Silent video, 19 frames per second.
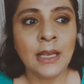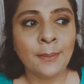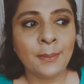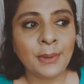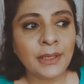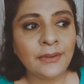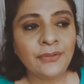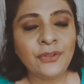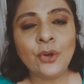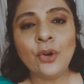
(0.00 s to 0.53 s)

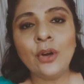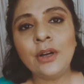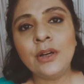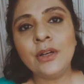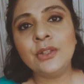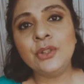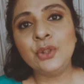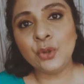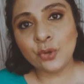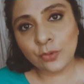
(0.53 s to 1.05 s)
But if you are
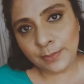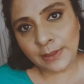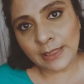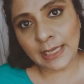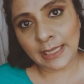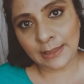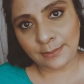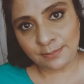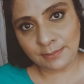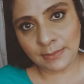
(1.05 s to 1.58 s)
a newbie
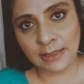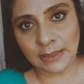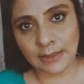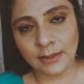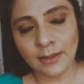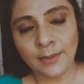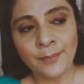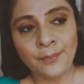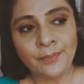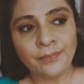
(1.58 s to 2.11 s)
like
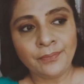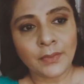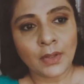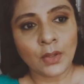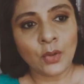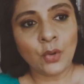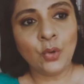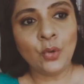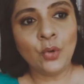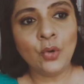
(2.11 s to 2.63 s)
me
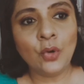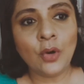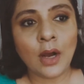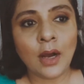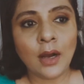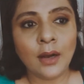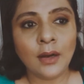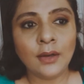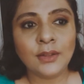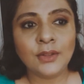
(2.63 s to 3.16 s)
who
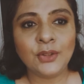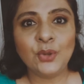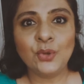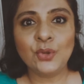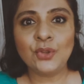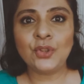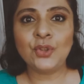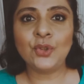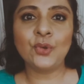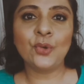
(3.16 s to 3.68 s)

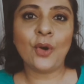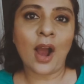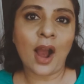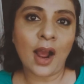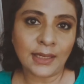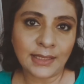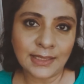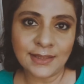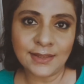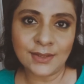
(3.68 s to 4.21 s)
used to do
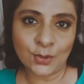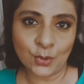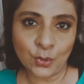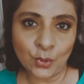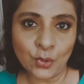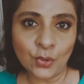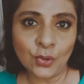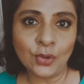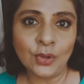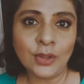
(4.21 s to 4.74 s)
art in
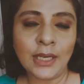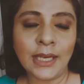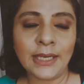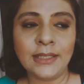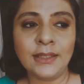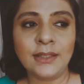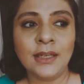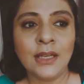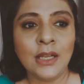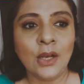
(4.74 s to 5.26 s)
school
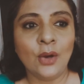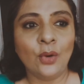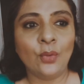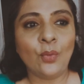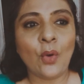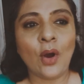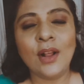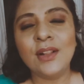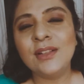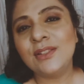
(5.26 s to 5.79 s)
and
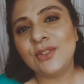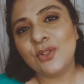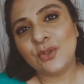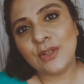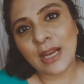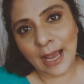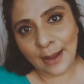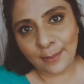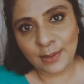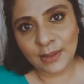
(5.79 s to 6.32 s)
wants to
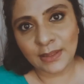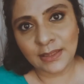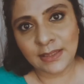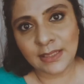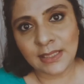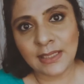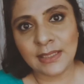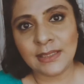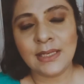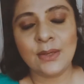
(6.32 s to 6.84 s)
dabble in
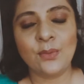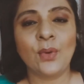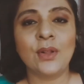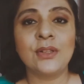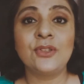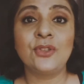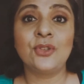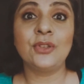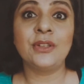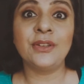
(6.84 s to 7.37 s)
it and
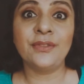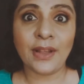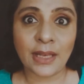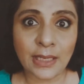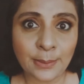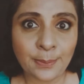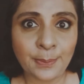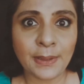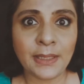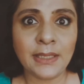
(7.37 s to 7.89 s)
wants to
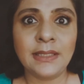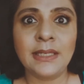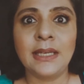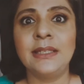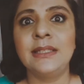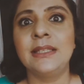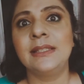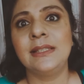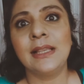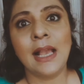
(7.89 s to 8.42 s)
develop it
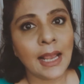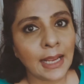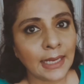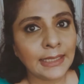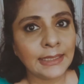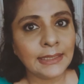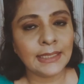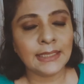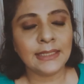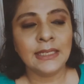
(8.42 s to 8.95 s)
and
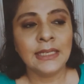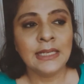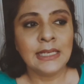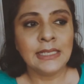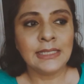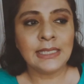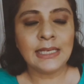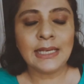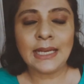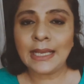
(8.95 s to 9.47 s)
design and
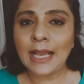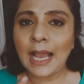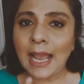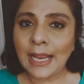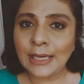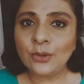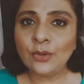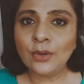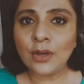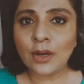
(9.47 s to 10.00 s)
see, like
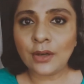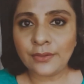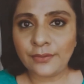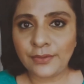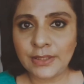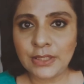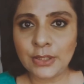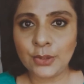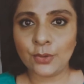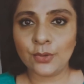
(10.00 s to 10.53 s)
I do a lot of
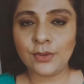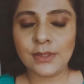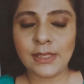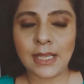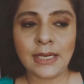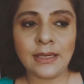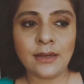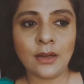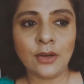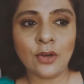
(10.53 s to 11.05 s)
videos
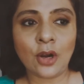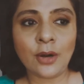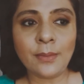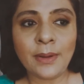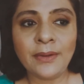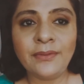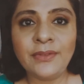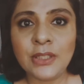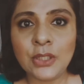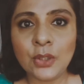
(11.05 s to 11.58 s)
and a lot of
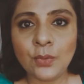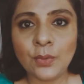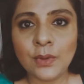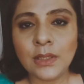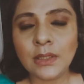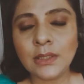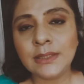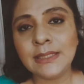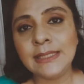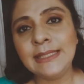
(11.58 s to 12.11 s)
my video
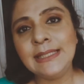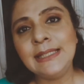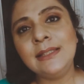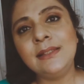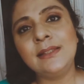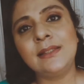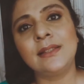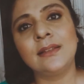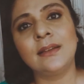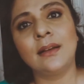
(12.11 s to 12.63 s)
work
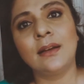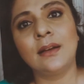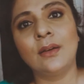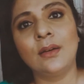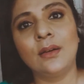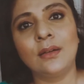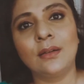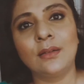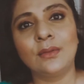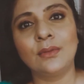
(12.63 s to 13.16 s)
needs
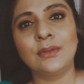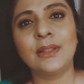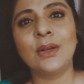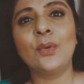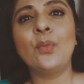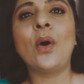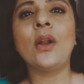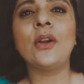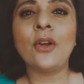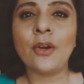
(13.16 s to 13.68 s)
the
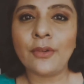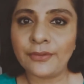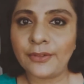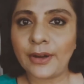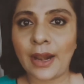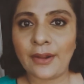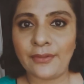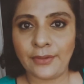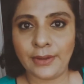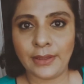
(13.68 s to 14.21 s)
one-off
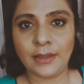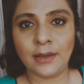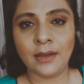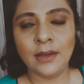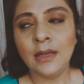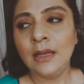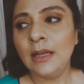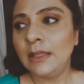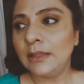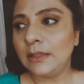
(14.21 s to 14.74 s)
graphic,
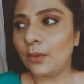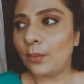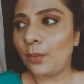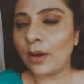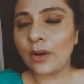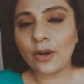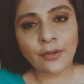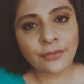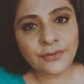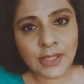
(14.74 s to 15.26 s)
the
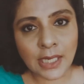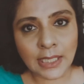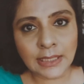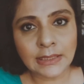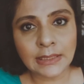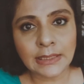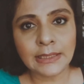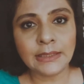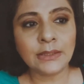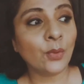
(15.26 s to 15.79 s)
one-off
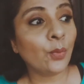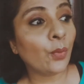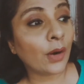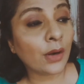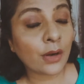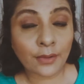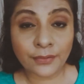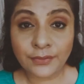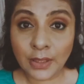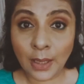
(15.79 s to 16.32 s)
titling, the
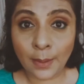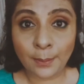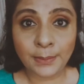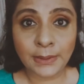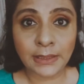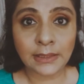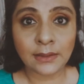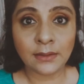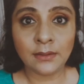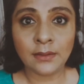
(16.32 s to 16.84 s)
one-off
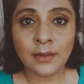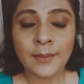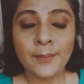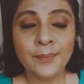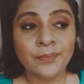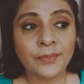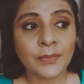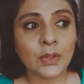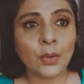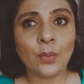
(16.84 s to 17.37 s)
thumbnail,
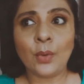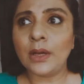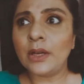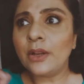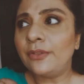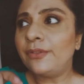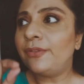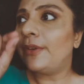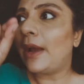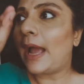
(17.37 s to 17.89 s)
the
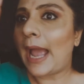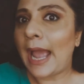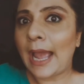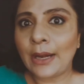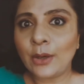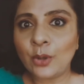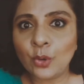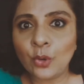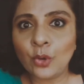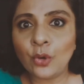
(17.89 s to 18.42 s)
one-off
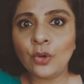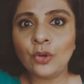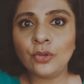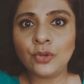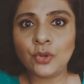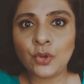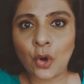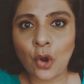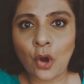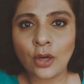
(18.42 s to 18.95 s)
arrow
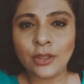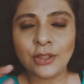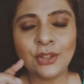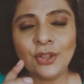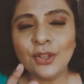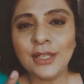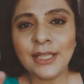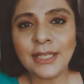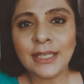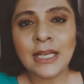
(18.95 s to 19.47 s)
drawn,
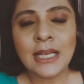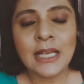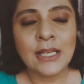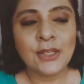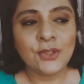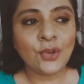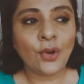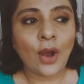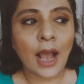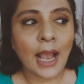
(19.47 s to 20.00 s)

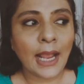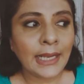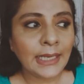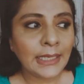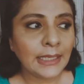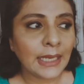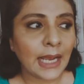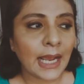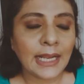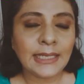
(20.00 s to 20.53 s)
so
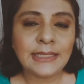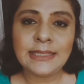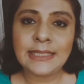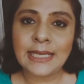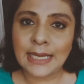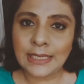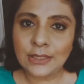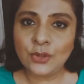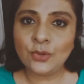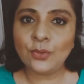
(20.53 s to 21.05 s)
I
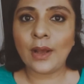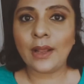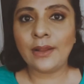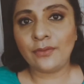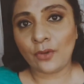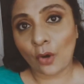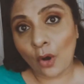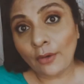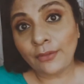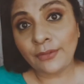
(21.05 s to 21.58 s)
tend to,
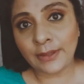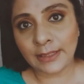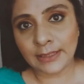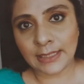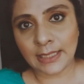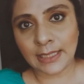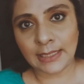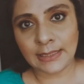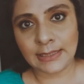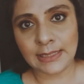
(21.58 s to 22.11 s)
off late
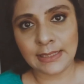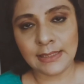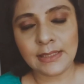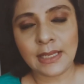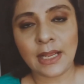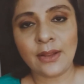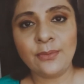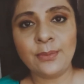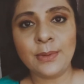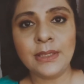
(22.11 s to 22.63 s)
at least,
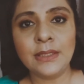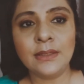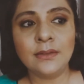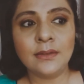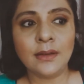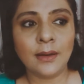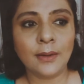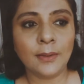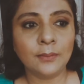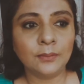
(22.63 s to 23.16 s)
I've been
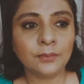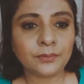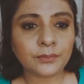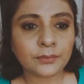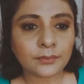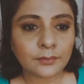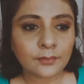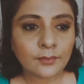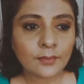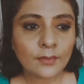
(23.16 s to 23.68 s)

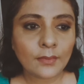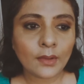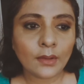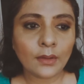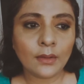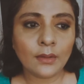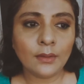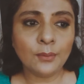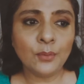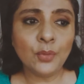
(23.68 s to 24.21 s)

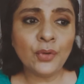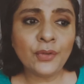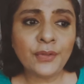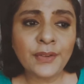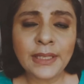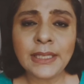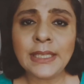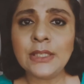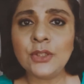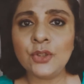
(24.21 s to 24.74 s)

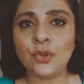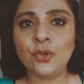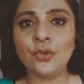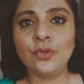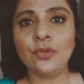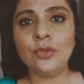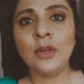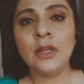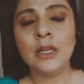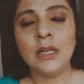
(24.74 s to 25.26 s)
moving
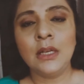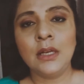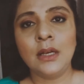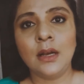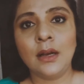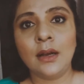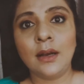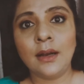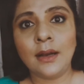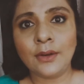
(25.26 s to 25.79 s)
into
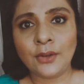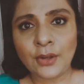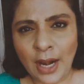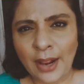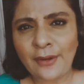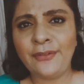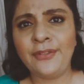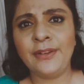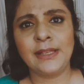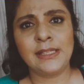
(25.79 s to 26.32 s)

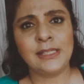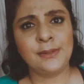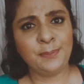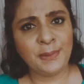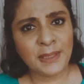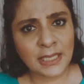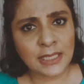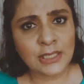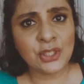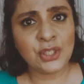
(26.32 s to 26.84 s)
graphics,
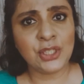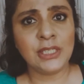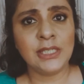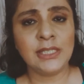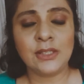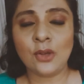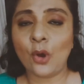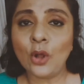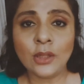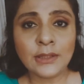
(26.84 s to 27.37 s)

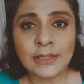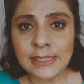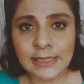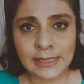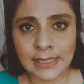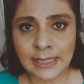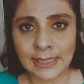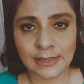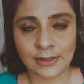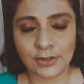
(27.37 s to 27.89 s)
PNGs, all these
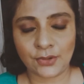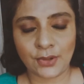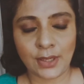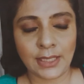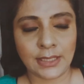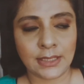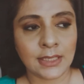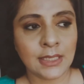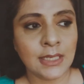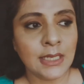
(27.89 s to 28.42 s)
things,
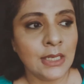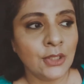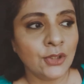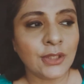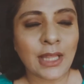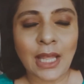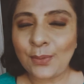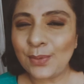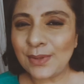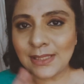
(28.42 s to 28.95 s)
right? So
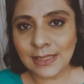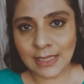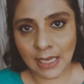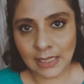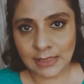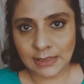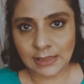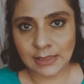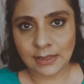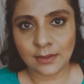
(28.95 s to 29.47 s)
that was
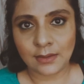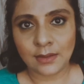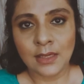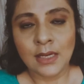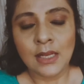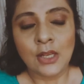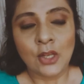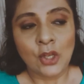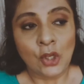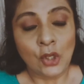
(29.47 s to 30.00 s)
last year.
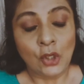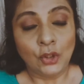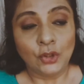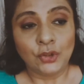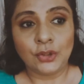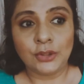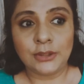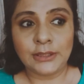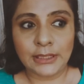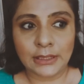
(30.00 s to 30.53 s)

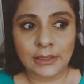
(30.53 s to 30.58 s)
So